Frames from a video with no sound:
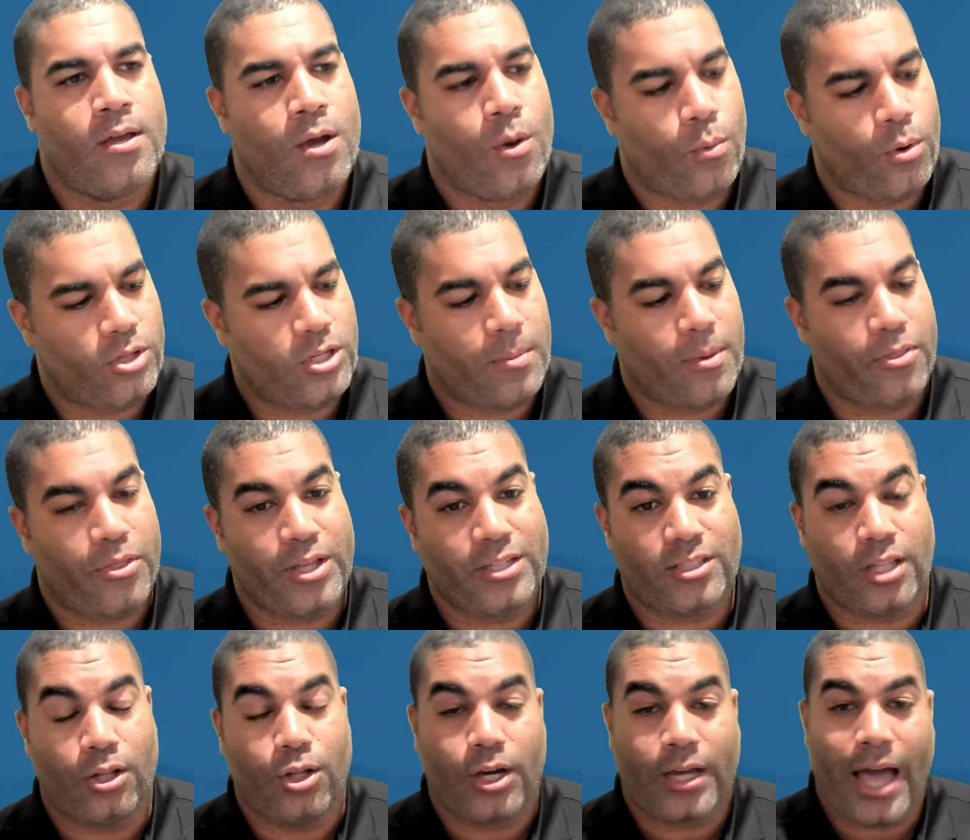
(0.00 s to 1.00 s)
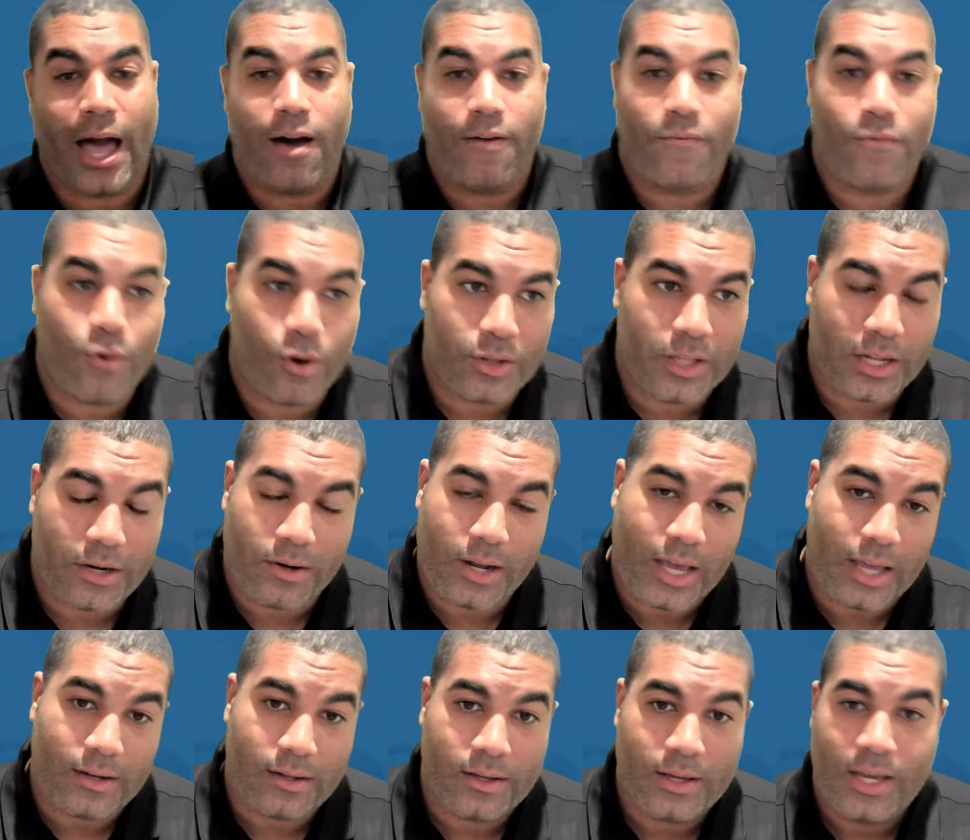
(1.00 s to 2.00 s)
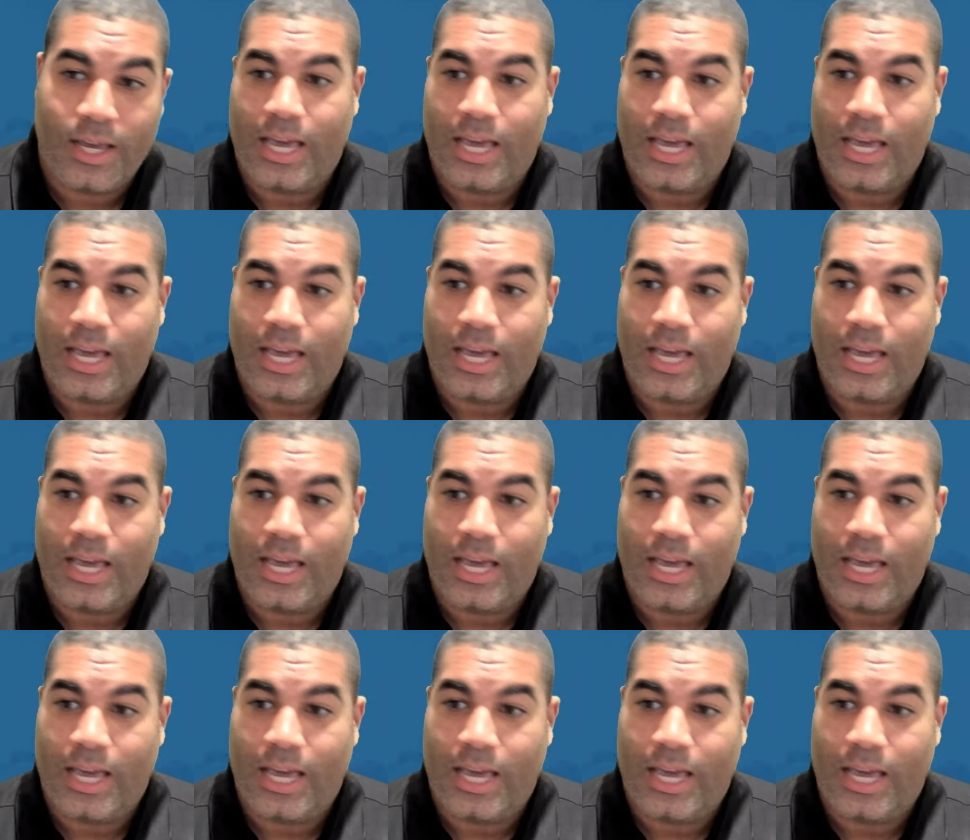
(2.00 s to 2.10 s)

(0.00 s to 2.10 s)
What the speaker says: We're going to talk about things to look out for on the internet.